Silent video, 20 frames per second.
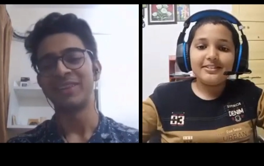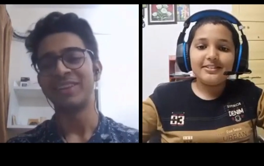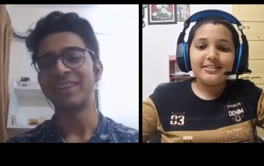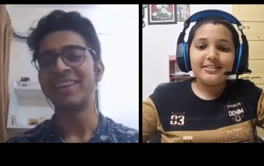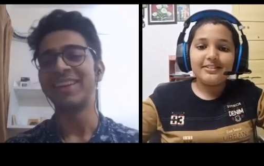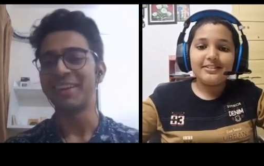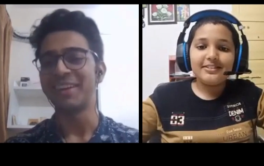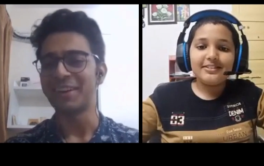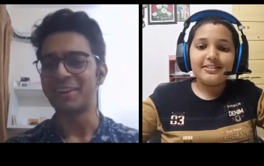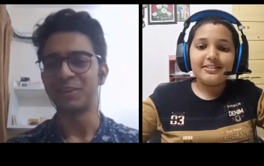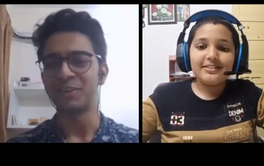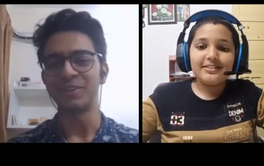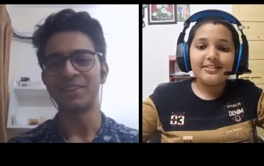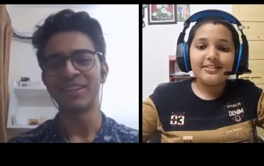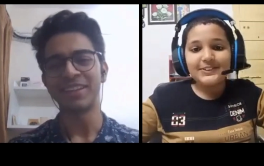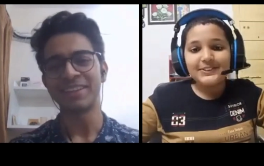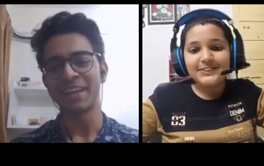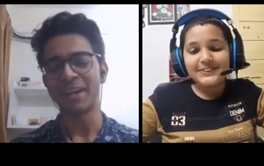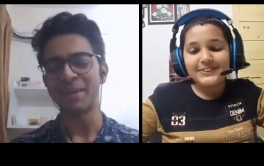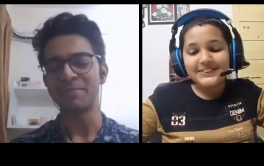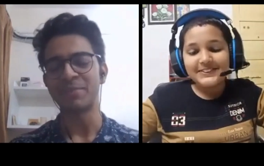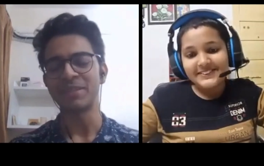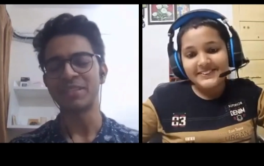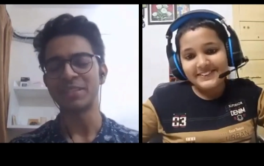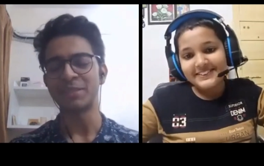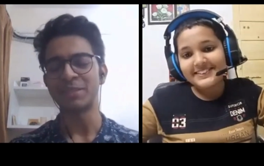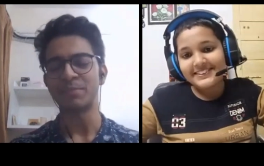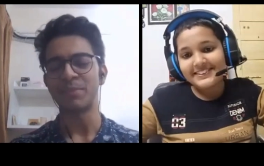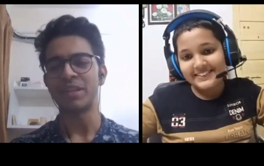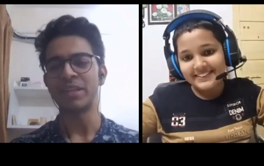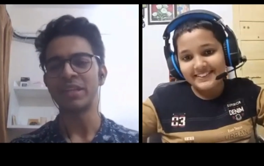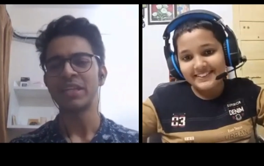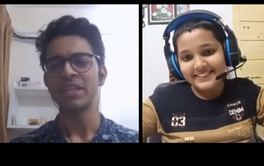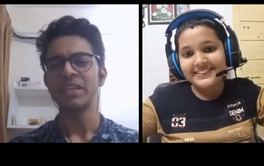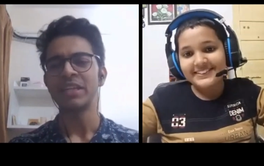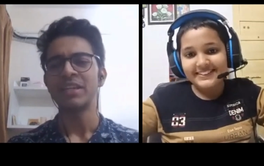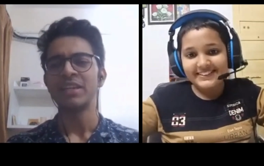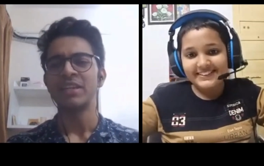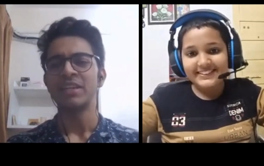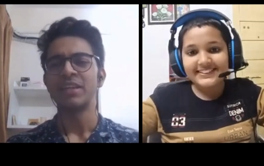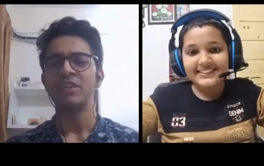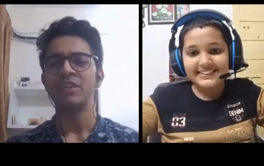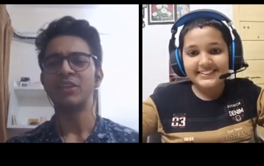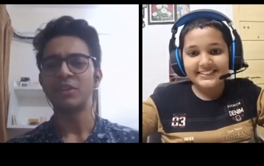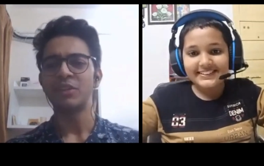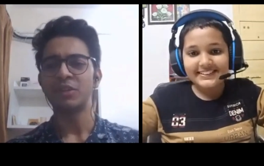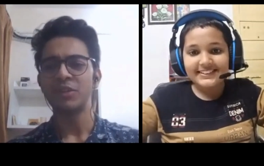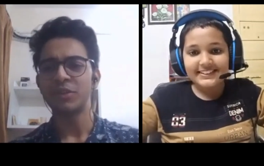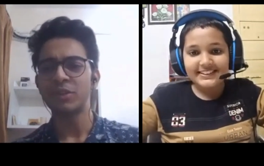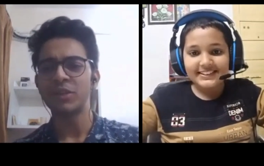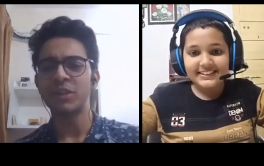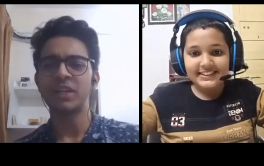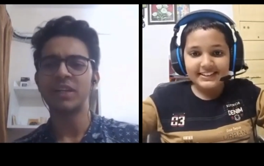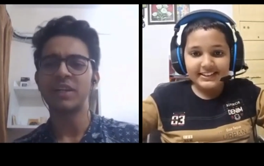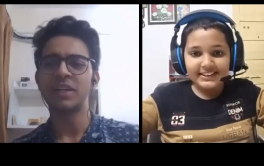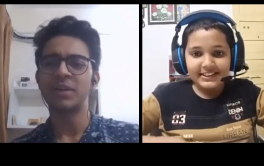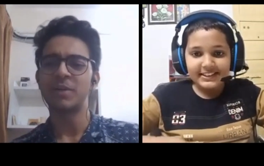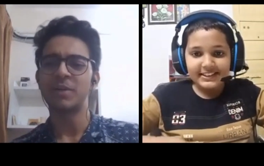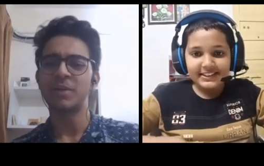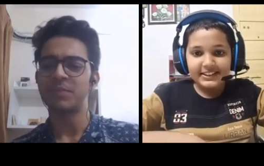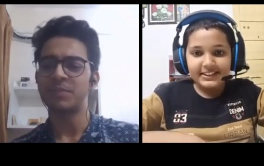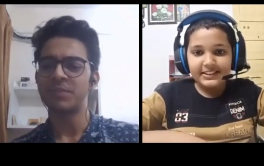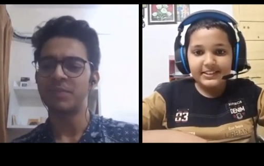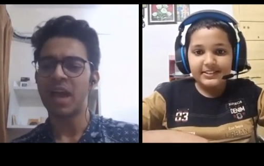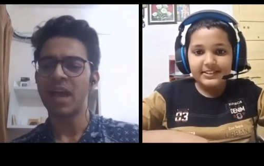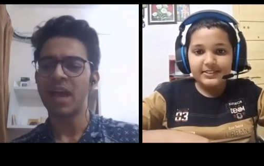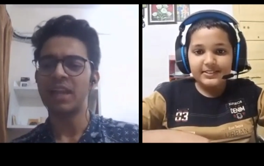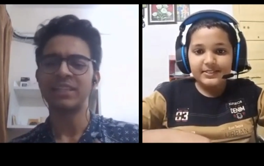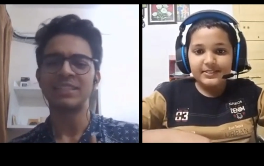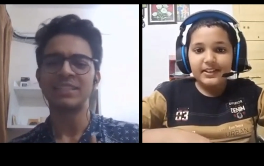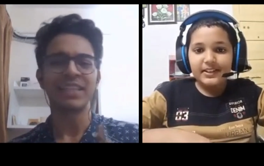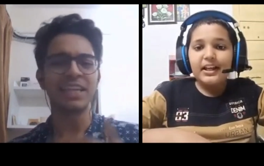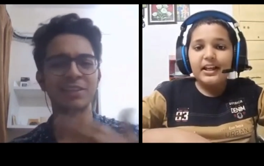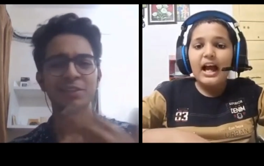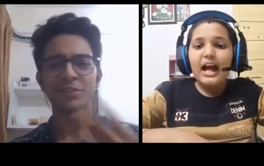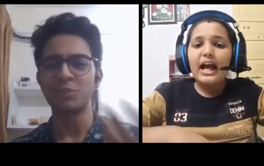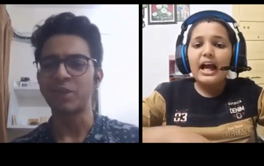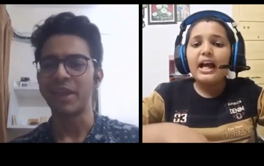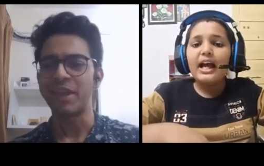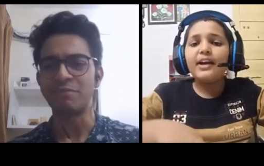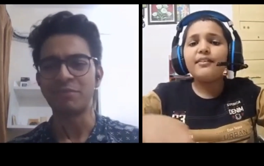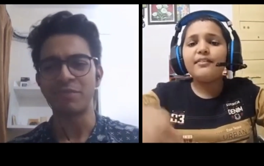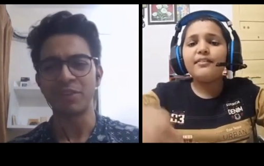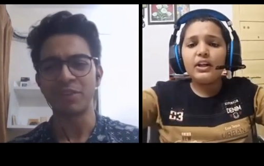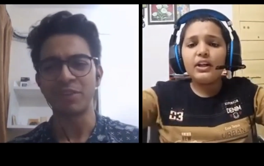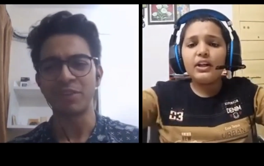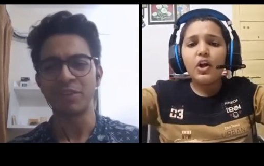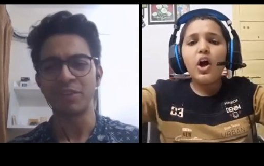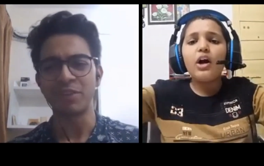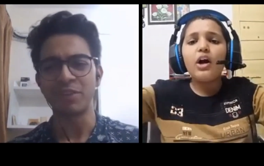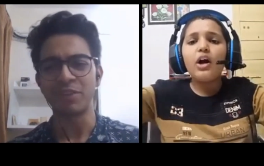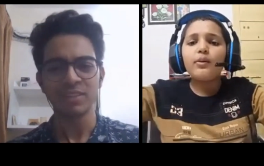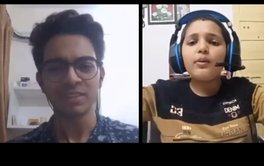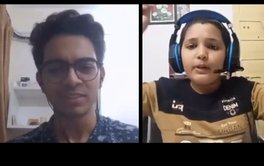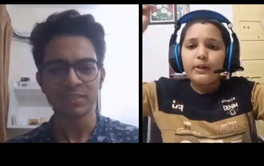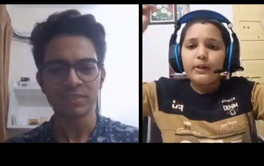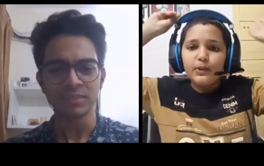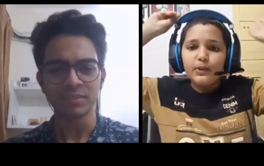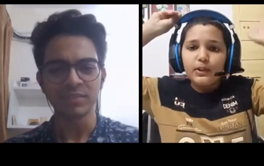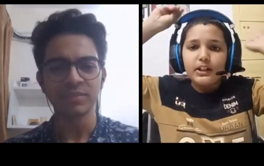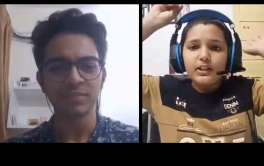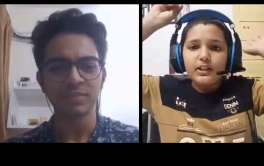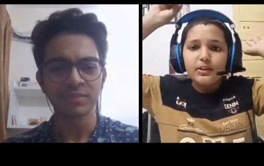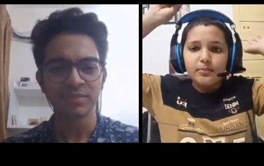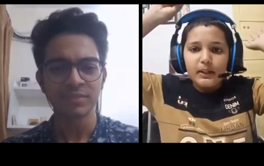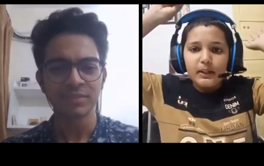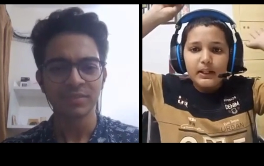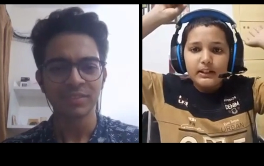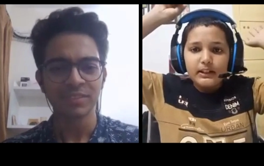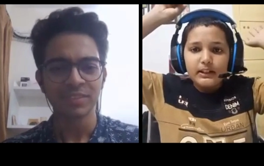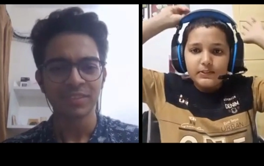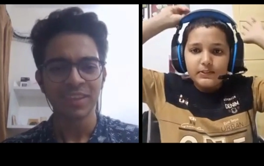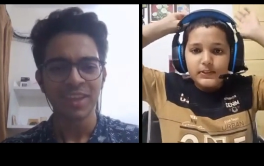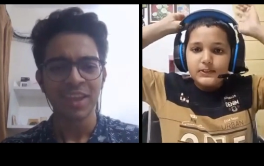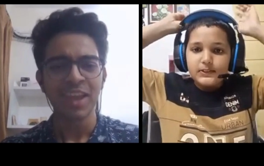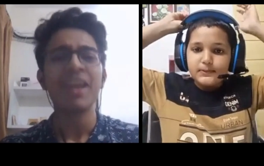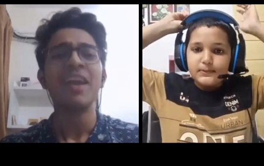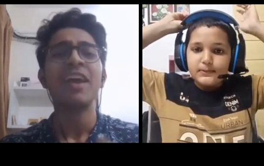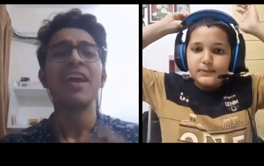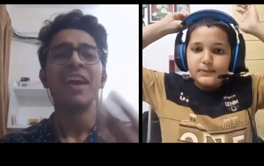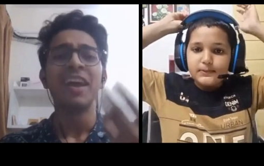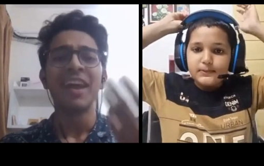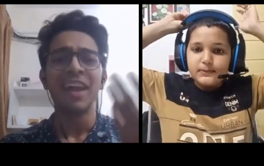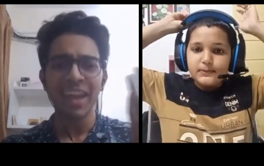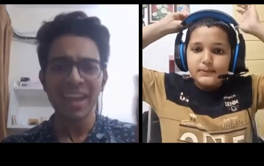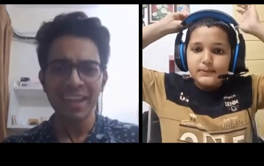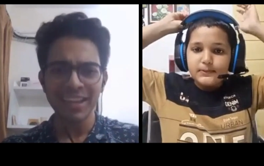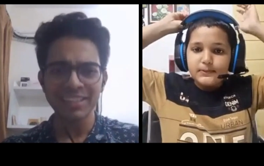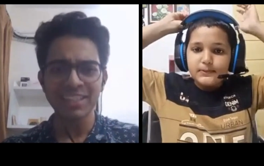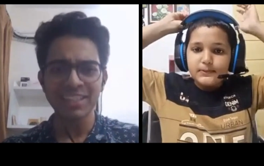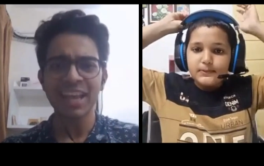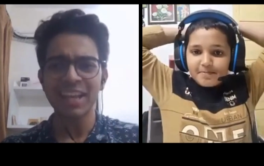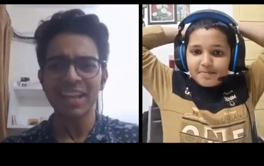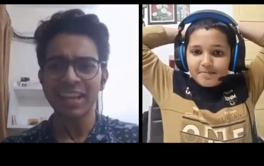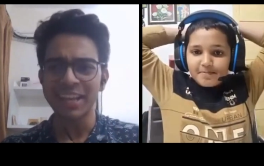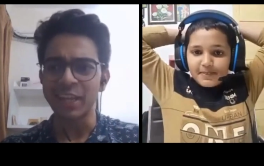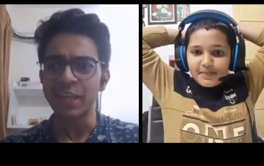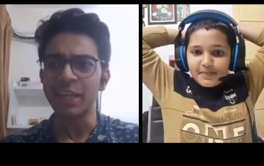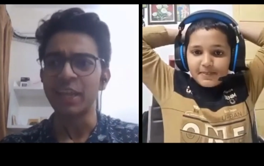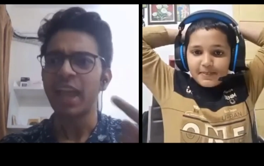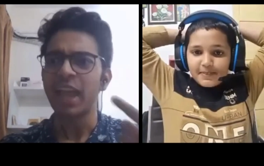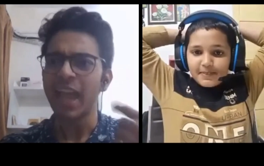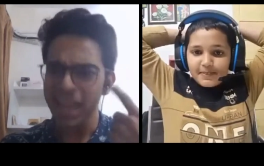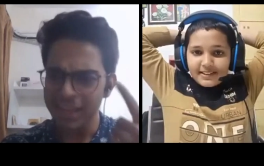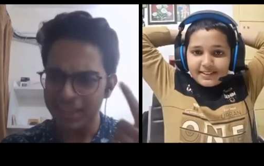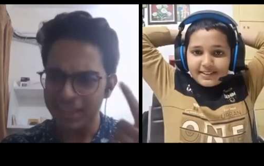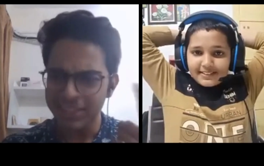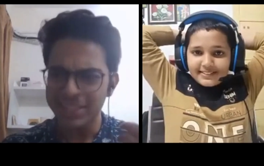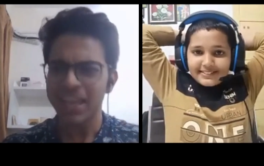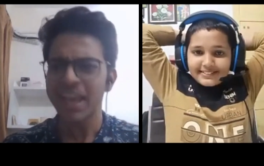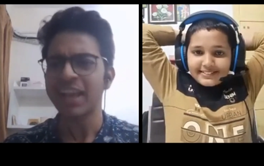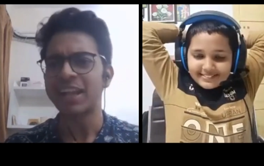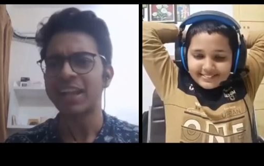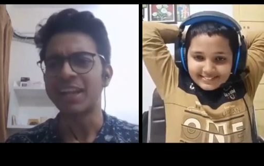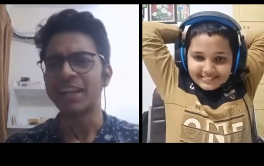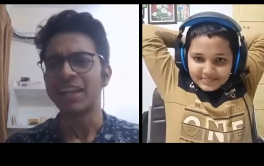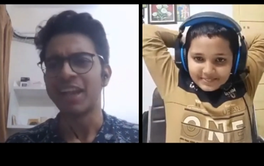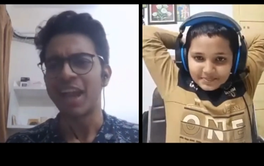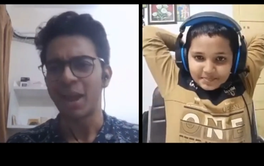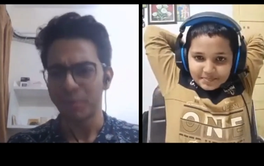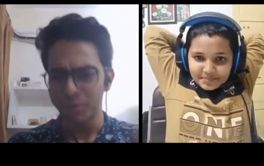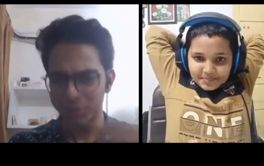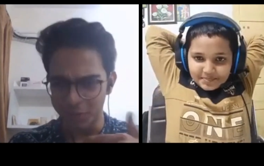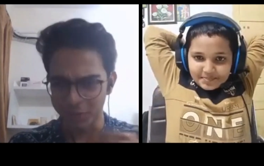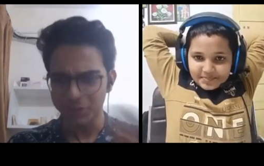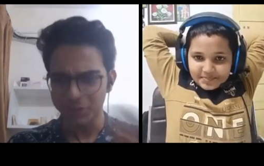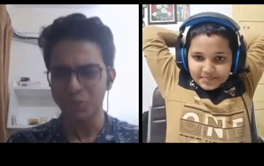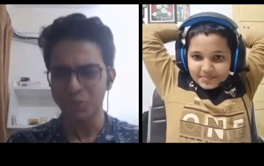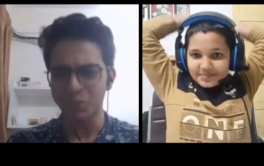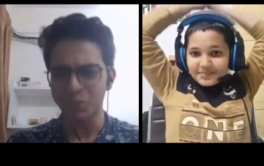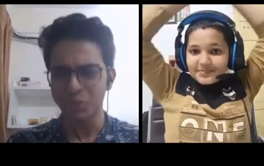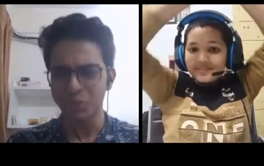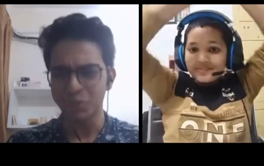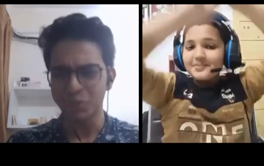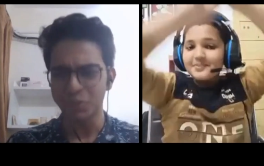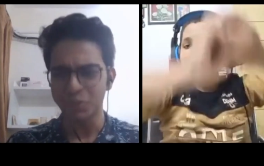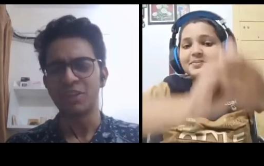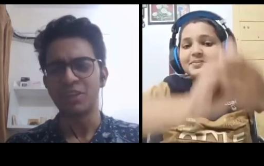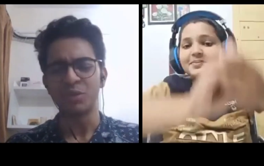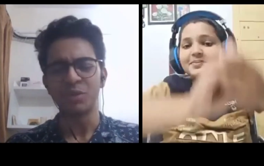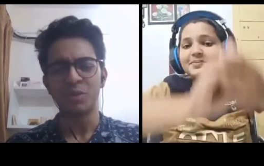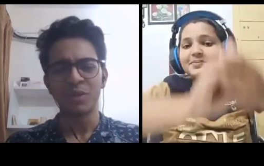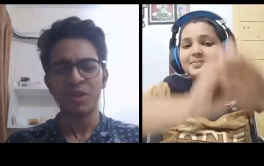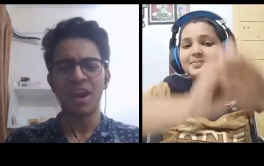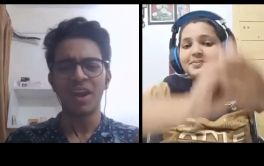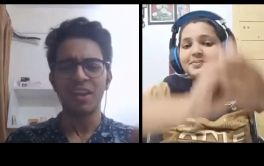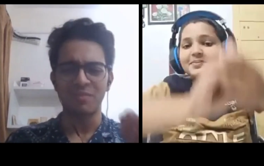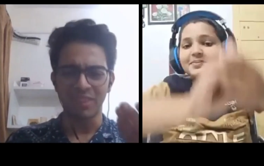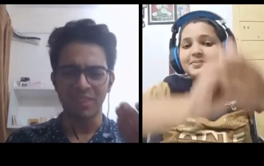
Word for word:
Speaker 1: so. yeah, no, that happens. But you know, um, and I say
Speaker 2: this I to have everyone. a long way to learn,
Speaker 1: by the way. Exactly, exactly. I was just going to say, you are